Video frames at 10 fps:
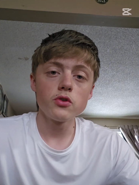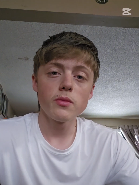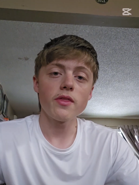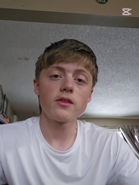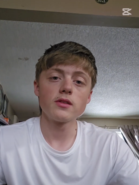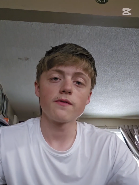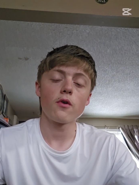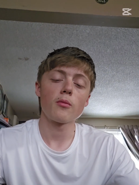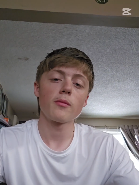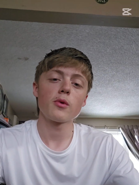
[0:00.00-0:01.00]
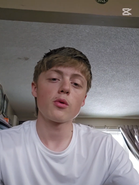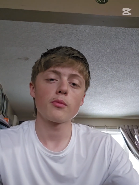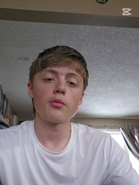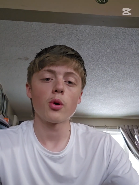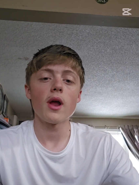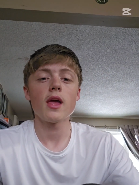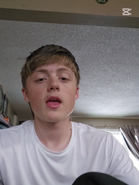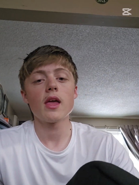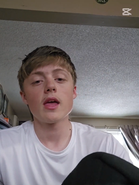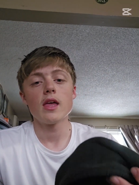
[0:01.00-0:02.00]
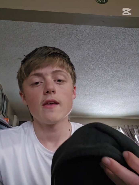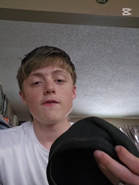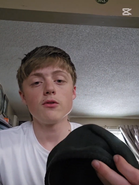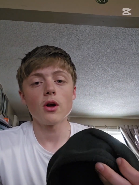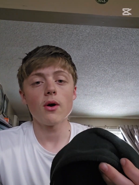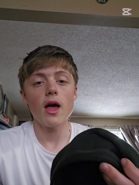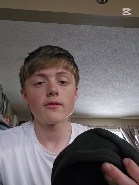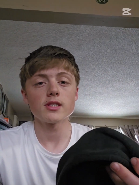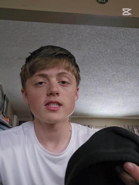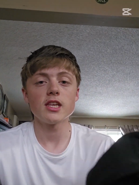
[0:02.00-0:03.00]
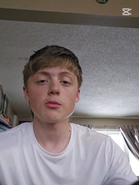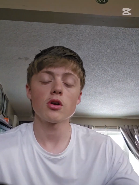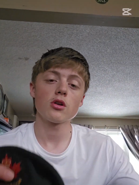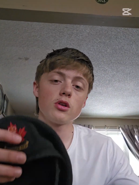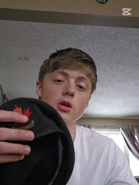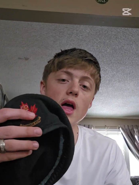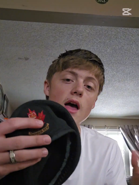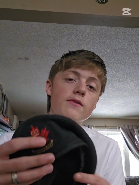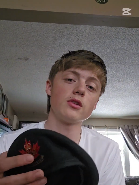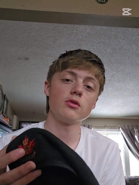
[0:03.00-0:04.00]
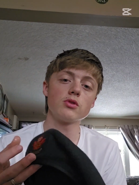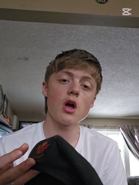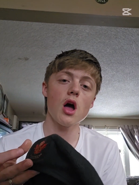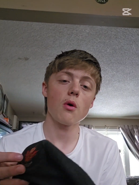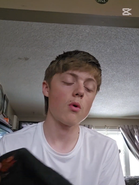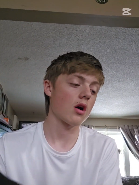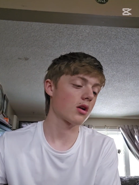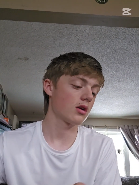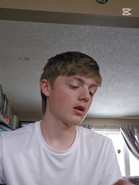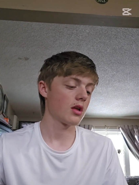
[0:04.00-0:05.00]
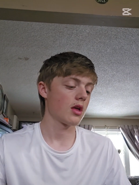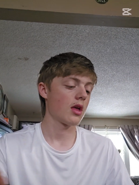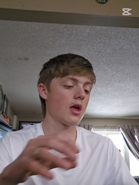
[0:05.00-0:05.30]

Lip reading: are the two methods of forming your beret. If you don't have a steamer, you'll have to use hot water.